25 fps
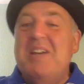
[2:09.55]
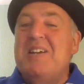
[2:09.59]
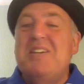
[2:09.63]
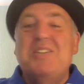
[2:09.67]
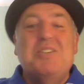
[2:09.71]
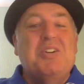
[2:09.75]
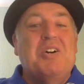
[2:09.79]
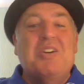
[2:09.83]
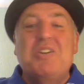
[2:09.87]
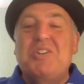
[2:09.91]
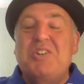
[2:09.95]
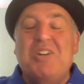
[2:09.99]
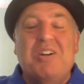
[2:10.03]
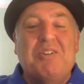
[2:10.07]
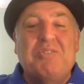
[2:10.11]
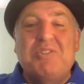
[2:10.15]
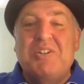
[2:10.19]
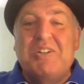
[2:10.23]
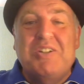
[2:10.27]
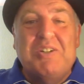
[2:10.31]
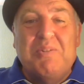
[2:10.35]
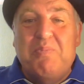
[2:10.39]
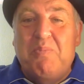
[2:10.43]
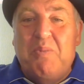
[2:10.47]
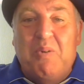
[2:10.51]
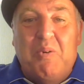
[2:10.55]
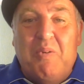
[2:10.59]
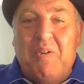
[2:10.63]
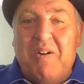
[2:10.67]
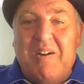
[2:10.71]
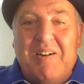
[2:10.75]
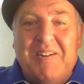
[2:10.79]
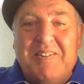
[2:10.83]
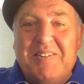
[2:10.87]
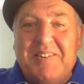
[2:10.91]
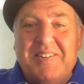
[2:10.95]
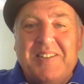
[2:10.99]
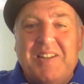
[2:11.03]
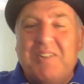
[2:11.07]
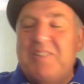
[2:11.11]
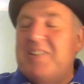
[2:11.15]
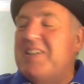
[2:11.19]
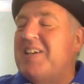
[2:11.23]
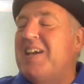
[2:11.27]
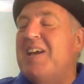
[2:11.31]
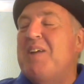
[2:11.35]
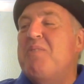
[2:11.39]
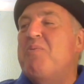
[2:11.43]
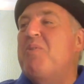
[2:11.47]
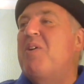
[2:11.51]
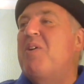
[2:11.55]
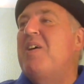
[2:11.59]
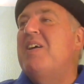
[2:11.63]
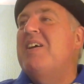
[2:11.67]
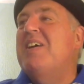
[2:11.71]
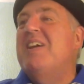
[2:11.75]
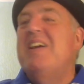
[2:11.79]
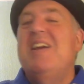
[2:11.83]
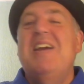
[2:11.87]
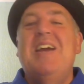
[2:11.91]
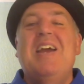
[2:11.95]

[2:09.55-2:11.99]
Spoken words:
He's not a Chelsea supporter. Don't care what.